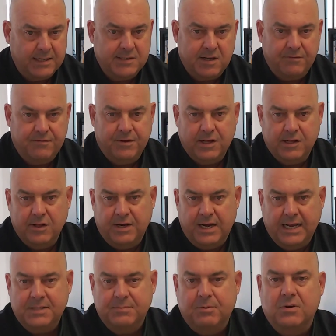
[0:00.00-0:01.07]
So if you include
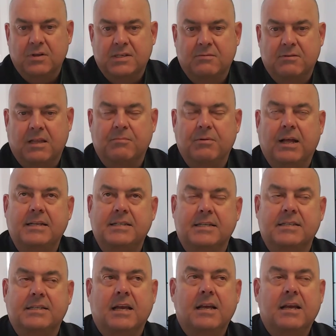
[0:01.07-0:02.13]
exports to other places,